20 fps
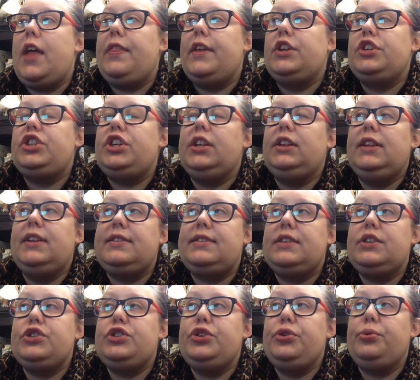and then she
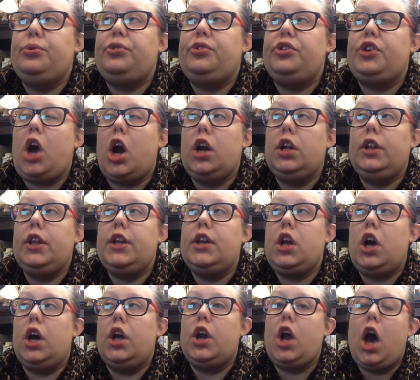listened to Scarlet
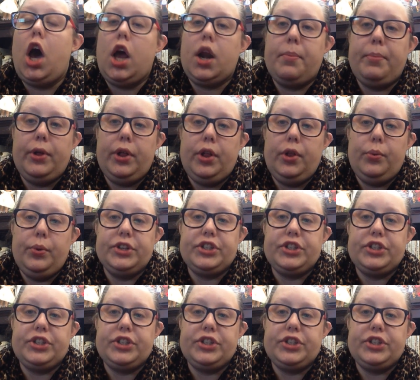on Audible,